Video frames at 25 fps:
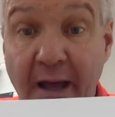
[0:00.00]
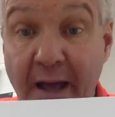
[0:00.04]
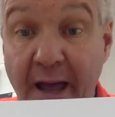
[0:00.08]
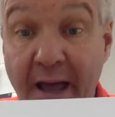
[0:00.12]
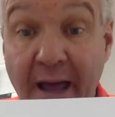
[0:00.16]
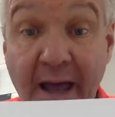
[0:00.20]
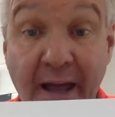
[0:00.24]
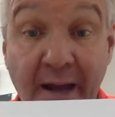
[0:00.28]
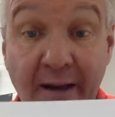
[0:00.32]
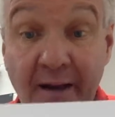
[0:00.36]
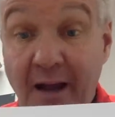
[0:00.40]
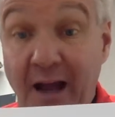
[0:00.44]

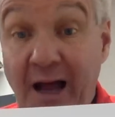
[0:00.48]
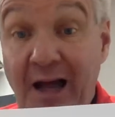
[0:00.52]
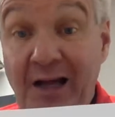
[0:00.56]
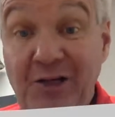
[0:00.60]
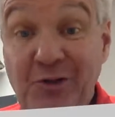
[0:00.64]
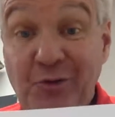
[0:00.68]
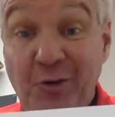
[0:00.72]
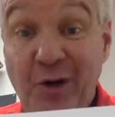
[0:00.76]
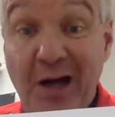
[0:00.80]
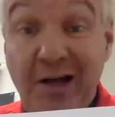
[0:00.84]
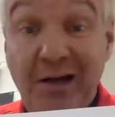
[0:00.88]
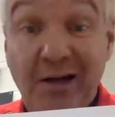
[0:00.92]
And I
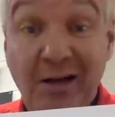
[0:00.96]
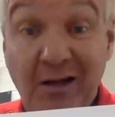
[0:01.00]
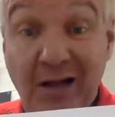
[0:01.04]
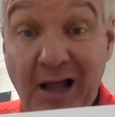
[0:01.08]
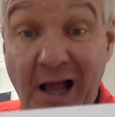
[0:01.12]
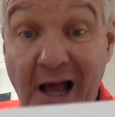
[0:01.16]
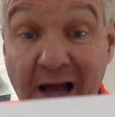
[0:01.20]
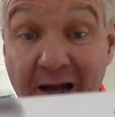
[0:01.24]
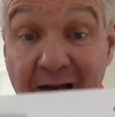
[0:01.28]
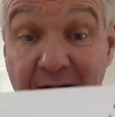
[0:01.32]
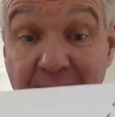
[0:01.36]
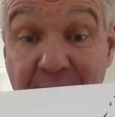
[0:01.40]
tried to
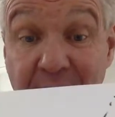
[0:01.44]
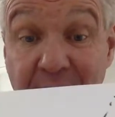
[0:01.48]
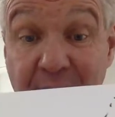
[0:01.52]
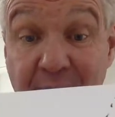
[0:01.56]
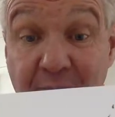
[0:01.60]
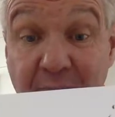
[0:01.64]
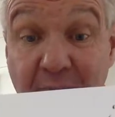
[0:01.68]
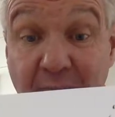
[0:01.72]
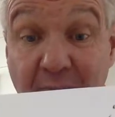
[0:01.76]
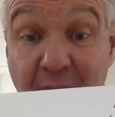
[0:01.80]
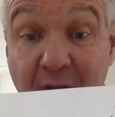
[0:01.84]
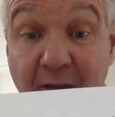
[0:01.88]
light it.
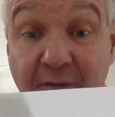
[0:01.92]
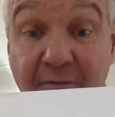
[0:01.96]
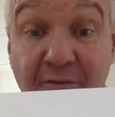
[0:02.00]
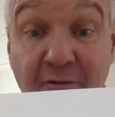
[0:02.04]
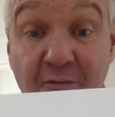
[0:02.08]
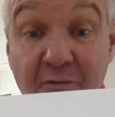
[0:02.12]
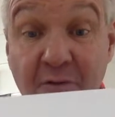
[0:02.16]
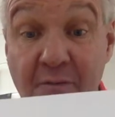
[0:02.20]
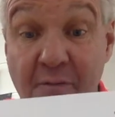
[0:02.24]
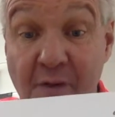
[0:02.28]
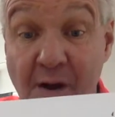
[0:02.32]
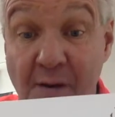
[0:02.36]
If
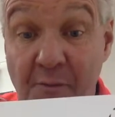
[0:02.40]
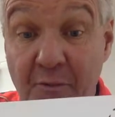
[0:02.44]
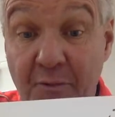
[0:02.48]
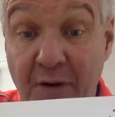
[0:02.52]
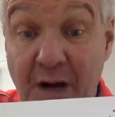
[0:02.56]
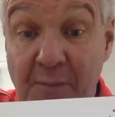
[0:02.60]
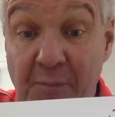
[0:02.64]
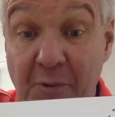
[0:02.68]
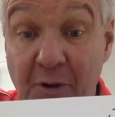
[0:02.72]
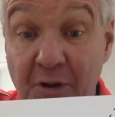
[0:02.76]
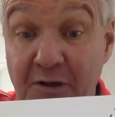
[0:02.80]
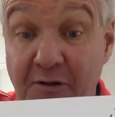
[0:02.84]
you remember,
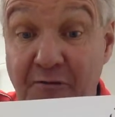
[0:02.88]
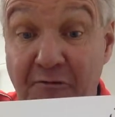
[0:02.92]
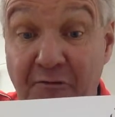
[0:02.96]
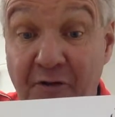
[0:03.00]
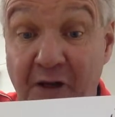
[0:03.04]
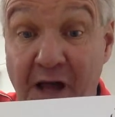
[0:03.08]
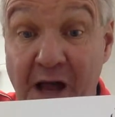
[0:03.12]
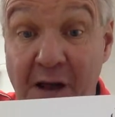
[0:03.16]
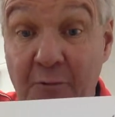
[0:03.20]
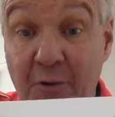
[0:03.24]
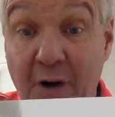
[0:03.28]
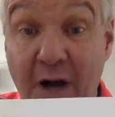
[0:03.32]
I put the
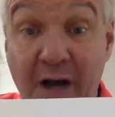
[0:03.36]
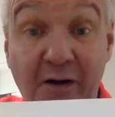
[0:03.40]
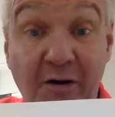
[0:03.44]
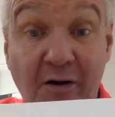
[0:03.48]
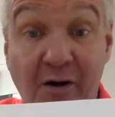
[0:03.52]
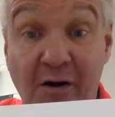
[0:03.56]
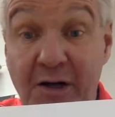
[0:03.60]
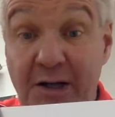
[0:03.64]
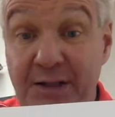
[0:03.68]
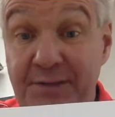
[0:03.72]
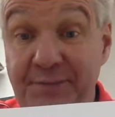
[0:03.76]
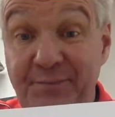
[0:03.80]
flame right
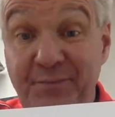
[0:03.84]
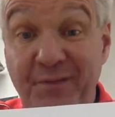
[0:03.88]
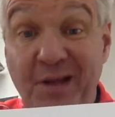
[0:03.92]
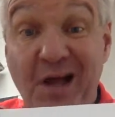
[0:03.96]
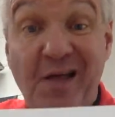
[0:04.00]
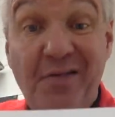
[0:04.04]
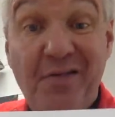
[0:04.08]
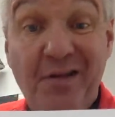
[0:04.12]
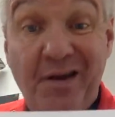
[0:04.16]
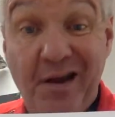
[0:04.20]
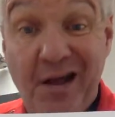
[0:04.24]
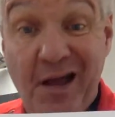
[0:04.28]
on it.
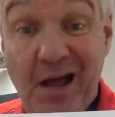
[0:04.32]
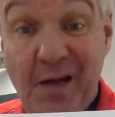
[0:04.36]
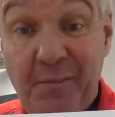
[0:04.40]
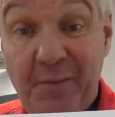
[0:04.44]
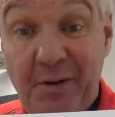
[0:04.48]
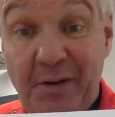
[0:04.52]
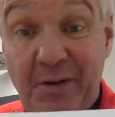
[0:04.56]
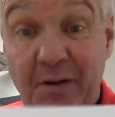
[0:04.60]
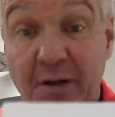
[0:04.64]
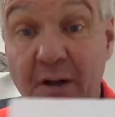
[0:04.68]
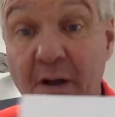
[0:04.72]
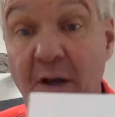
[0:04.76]
Nothing
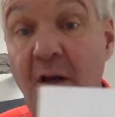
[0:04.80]
happened.